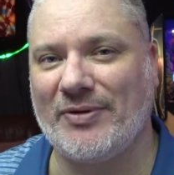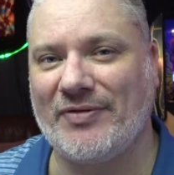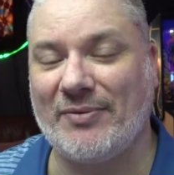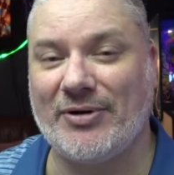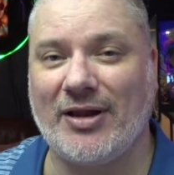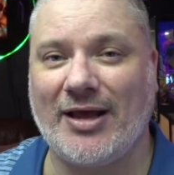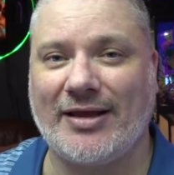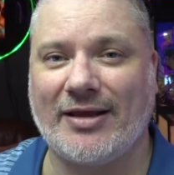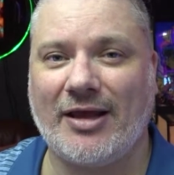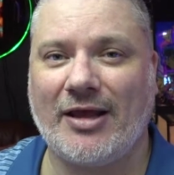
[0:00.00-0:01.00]
if they would
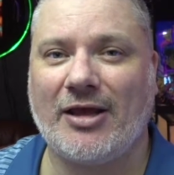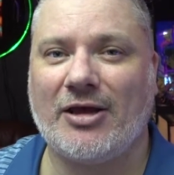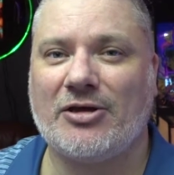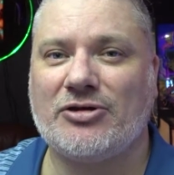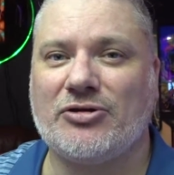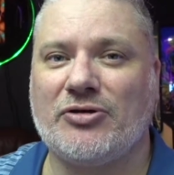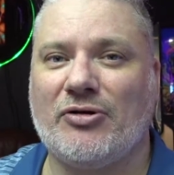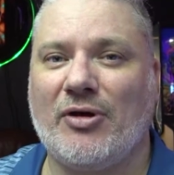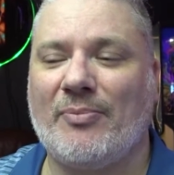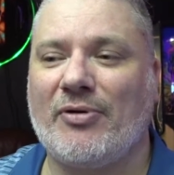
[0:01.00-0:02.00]
like
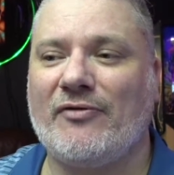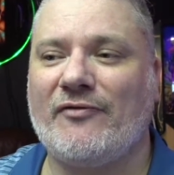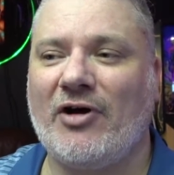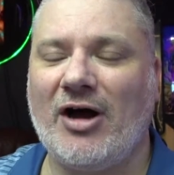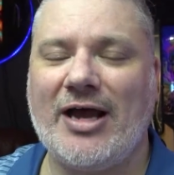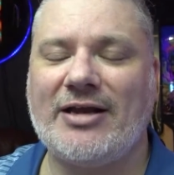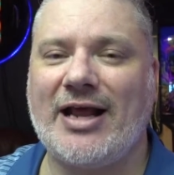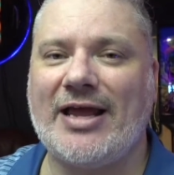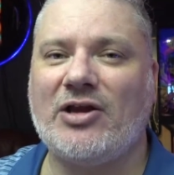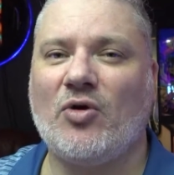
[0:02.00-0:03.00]
to provide
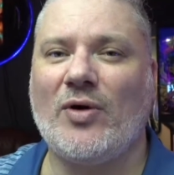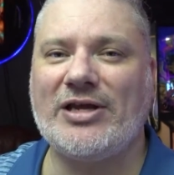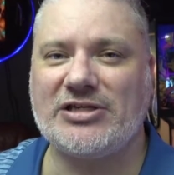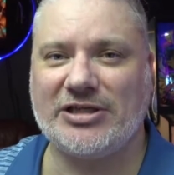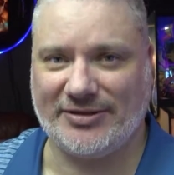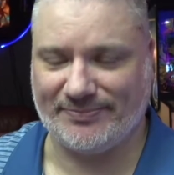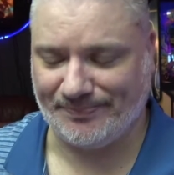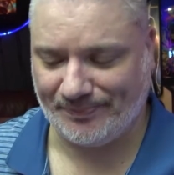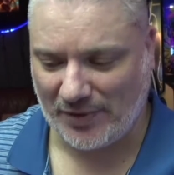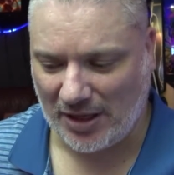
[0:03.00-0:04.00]
a question
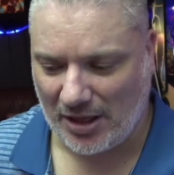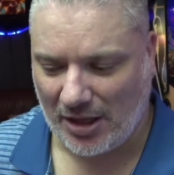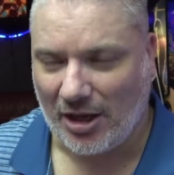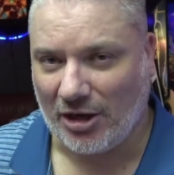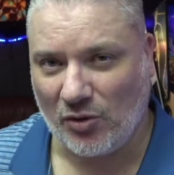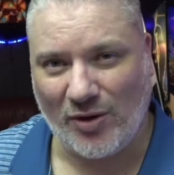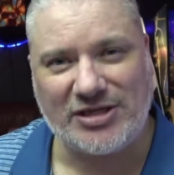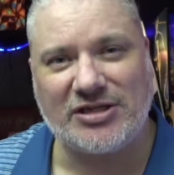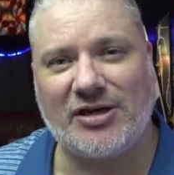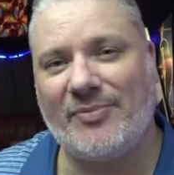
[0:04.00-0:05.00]

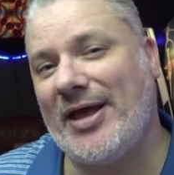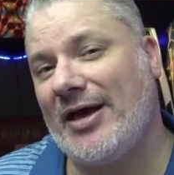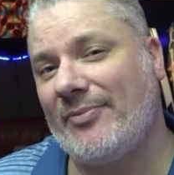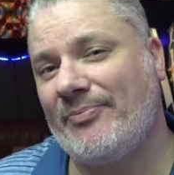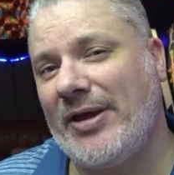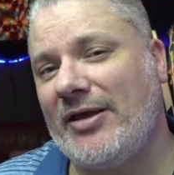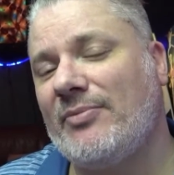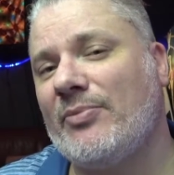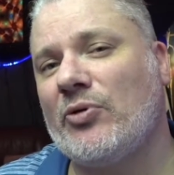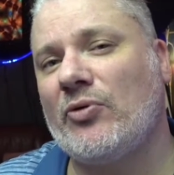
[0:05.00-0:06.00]
about
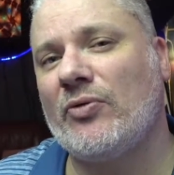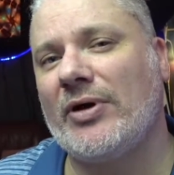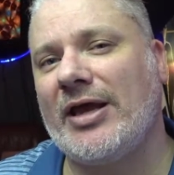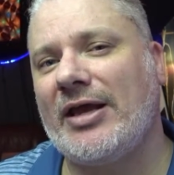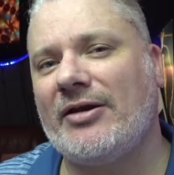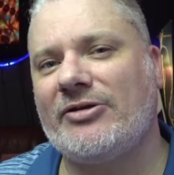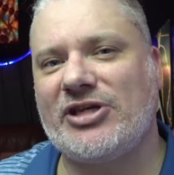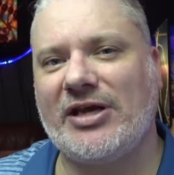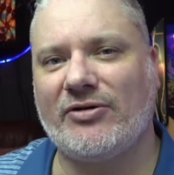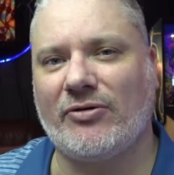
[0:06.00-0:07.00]
pinball in
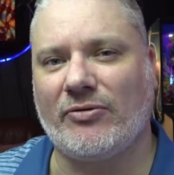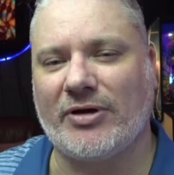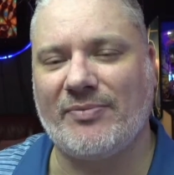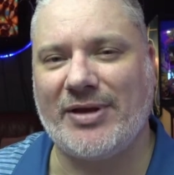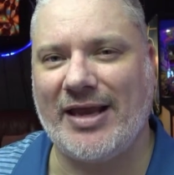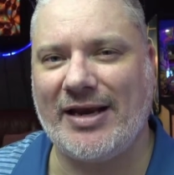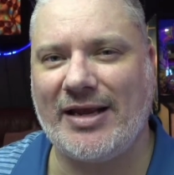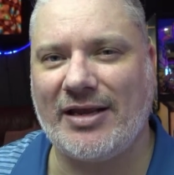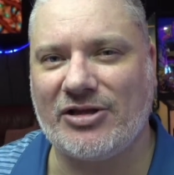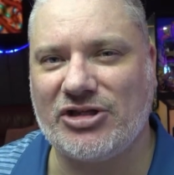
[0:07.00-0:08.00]
general. It can be
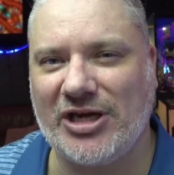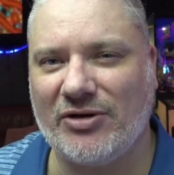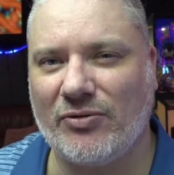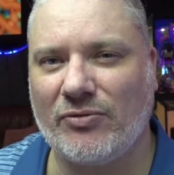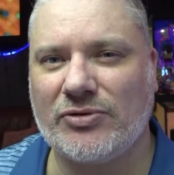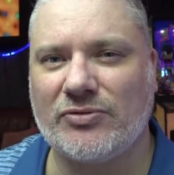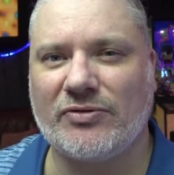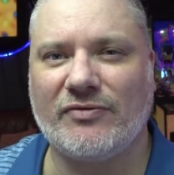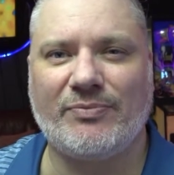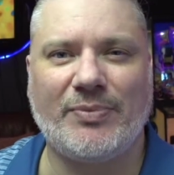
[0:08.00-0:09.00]
any general sort
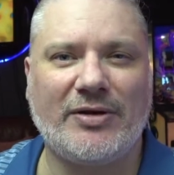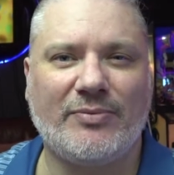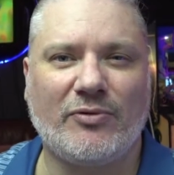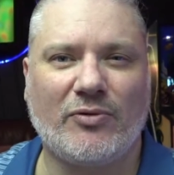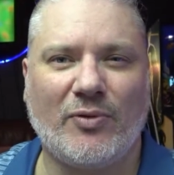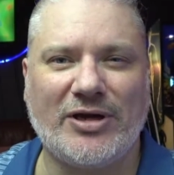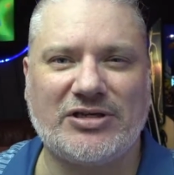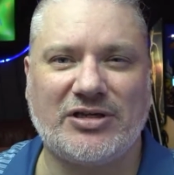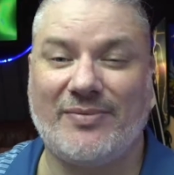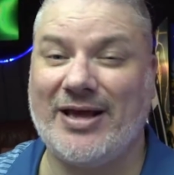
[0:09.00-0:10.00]
of pinball
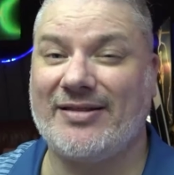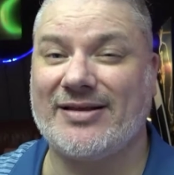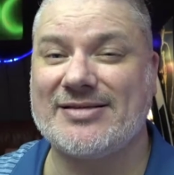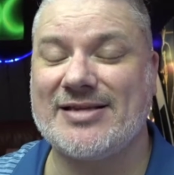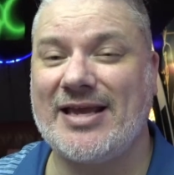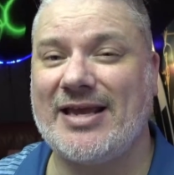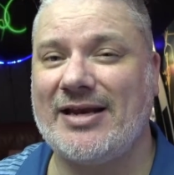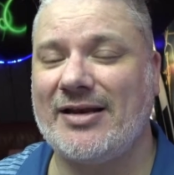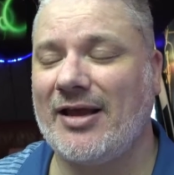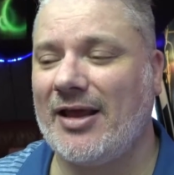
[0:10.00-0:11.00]
question about the
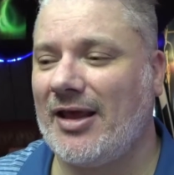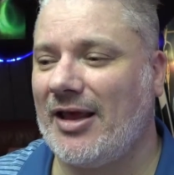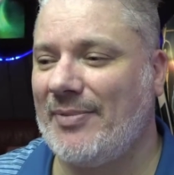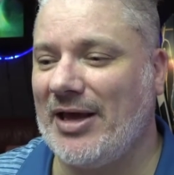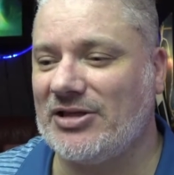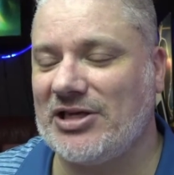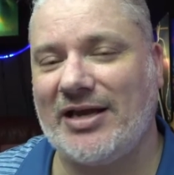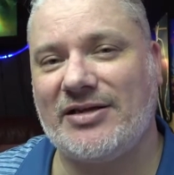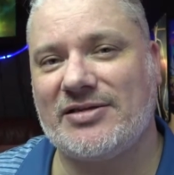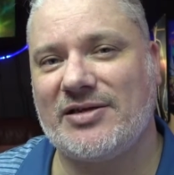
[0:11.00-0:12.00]
scene, about
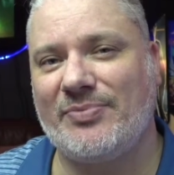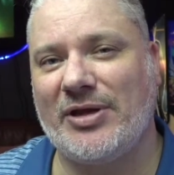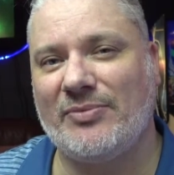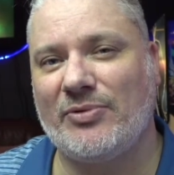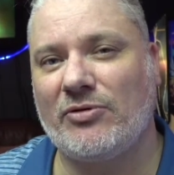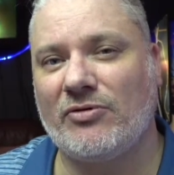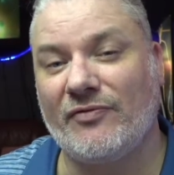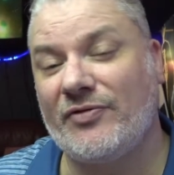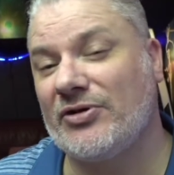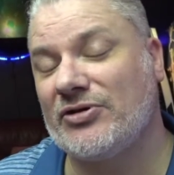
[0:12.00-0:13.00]
changes in pinball, the
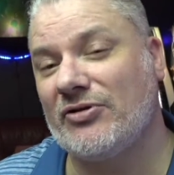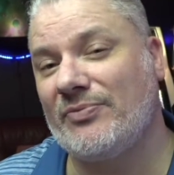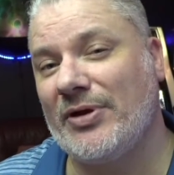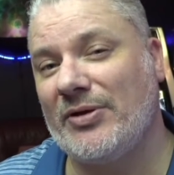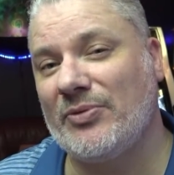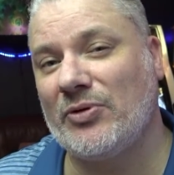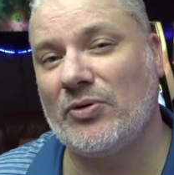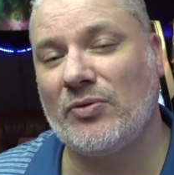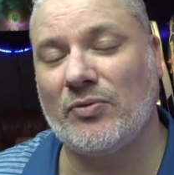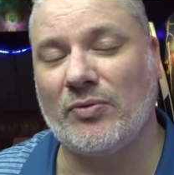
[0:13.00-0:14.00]
future of
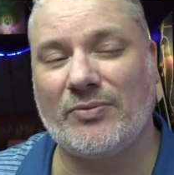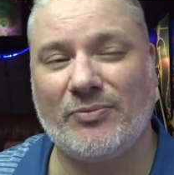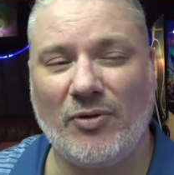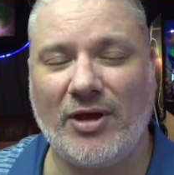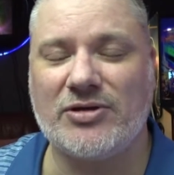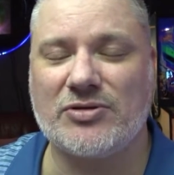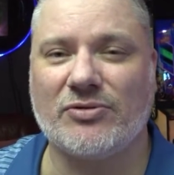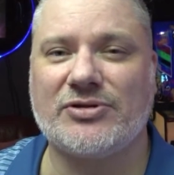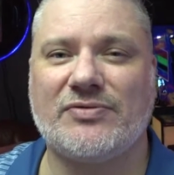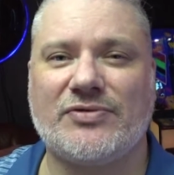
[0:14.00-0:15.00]
pinball, those
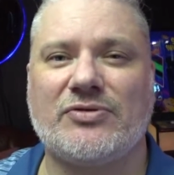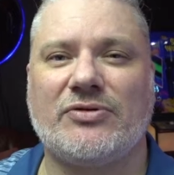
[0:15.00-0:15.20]
sorts of